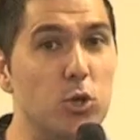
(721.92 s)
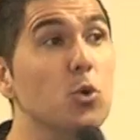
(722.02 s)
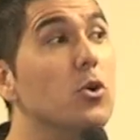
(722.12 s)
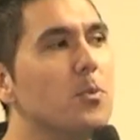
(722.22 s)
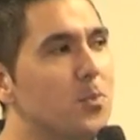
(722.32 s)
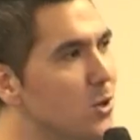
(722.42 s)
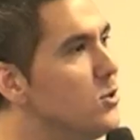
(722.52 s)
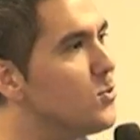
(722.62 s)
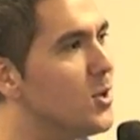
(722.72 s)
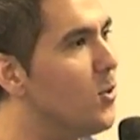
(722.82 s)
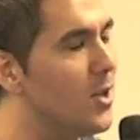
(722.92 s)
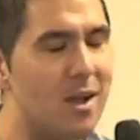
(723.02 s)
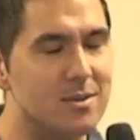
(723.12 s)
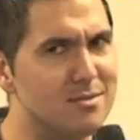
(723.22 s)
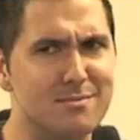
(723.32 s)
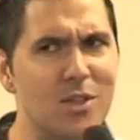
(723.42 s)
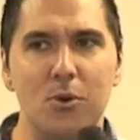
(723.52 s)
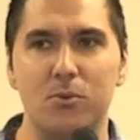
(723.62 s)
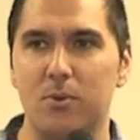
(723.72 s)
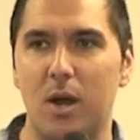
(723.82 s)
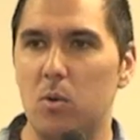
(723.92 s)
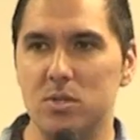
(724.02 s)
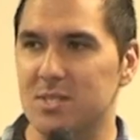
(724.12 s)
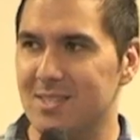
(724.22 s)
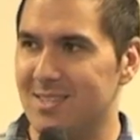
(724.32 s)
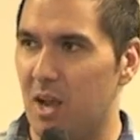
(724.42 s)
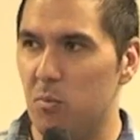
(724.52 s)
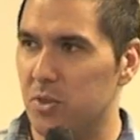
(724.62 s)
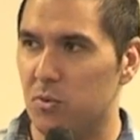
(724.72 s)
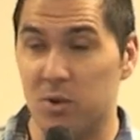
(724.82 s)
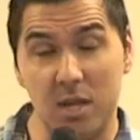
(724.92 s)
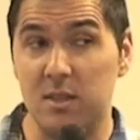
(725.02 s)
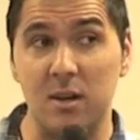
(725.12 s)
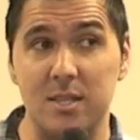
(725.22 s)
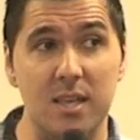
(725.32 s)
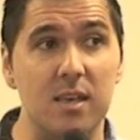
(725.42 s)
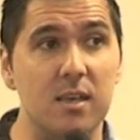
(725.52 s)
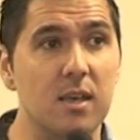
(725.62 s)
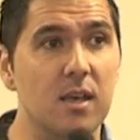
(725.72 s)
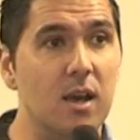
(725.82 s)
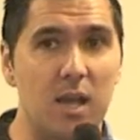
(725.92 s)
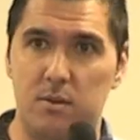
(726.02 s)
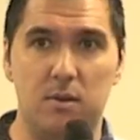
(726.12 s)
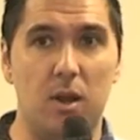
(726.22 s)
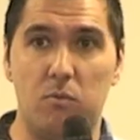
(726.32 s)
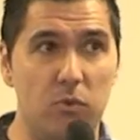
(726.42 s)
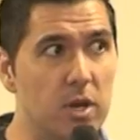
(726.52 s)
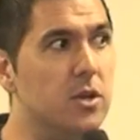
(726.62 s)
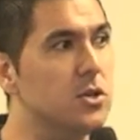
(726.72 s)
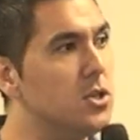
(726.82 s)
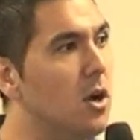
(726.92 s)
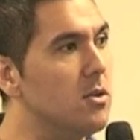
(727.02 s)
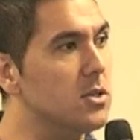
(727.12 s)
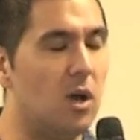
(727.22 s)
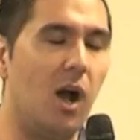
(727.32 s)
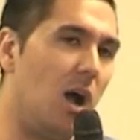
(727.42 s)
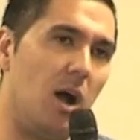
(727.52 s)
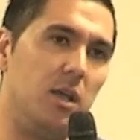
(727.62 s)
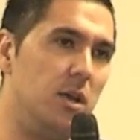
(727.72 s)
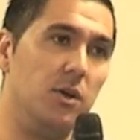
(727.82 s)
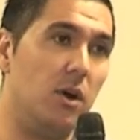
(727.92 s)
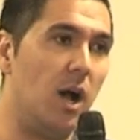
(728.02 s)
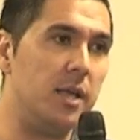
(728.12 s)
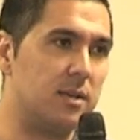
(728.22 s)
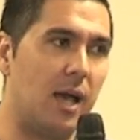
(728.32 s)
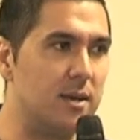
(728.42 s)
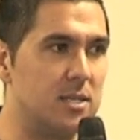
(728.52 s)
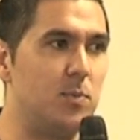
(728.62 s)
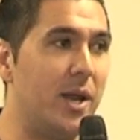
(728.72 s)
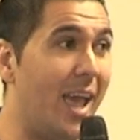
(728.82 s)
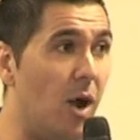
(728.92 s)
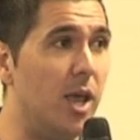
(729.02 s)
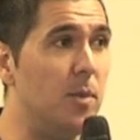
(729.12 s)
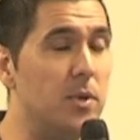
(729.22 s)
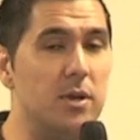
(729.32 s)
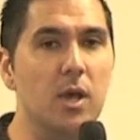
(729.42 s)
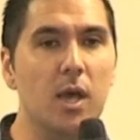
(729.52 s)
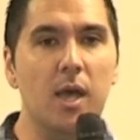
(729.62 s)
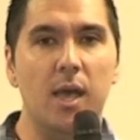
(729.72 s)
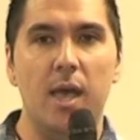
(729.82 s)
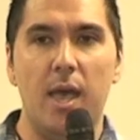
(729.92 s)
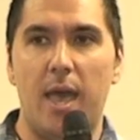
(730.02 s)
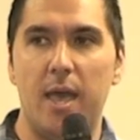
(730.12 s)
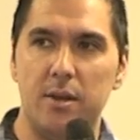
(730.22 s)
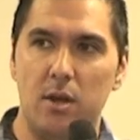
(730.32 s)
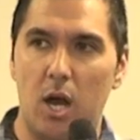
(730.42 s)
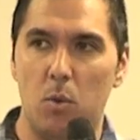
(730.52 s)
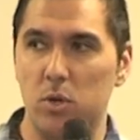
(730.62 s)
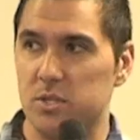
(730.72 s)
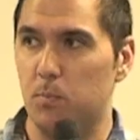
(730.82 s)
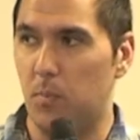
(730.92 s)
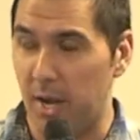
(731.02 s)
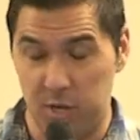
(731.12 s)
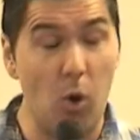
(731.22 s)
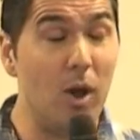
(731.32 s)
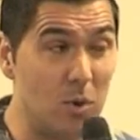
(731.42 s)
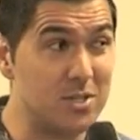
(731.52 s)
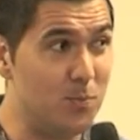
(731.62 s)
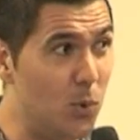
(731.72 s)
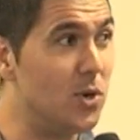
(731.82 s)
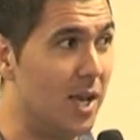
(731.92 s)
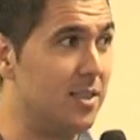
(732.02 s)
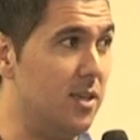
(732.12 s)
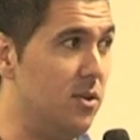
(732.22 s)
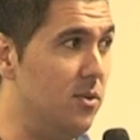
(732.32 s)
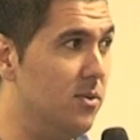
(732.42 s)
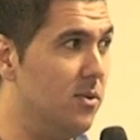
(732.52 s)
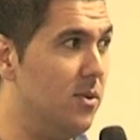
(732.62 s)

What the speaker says: or you were abused when you were young, no, I wasn't. I went through nothing like that. I had a really good childhood. So, I can't explain how it happened. And I know I wasn't born like that though.